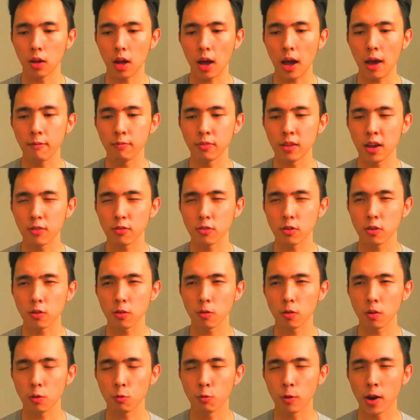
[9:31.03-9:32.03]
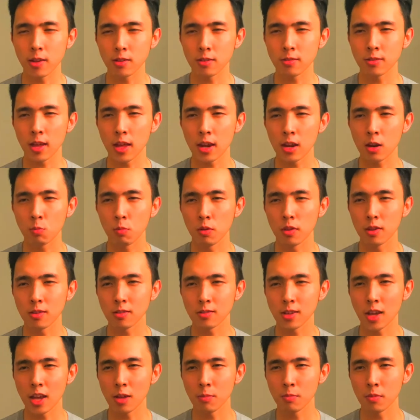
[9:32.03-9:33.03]
I've never resonated with the
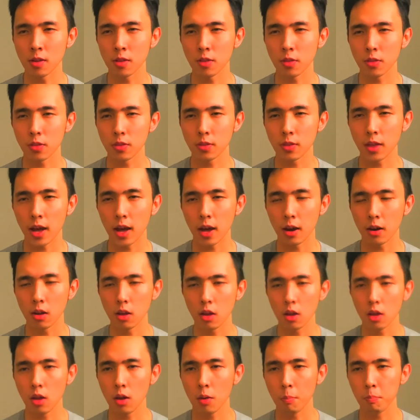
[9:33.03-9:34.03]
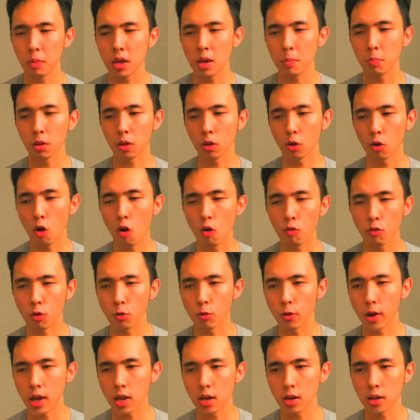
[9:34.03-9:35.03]
statement that people are
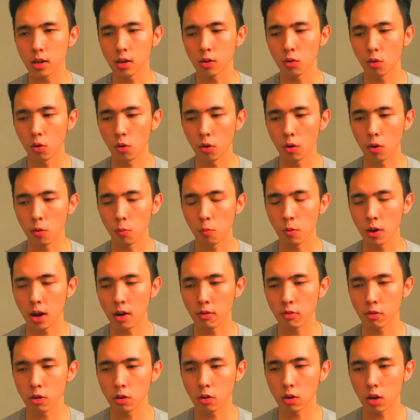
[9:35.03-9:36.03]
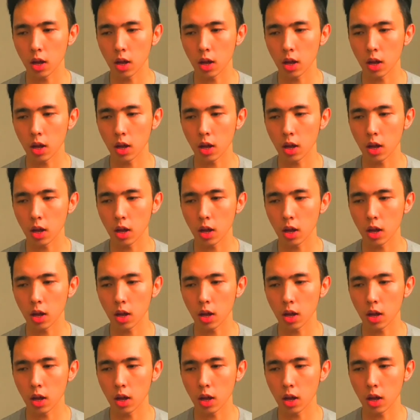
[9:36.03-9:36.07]
overrated or whatever.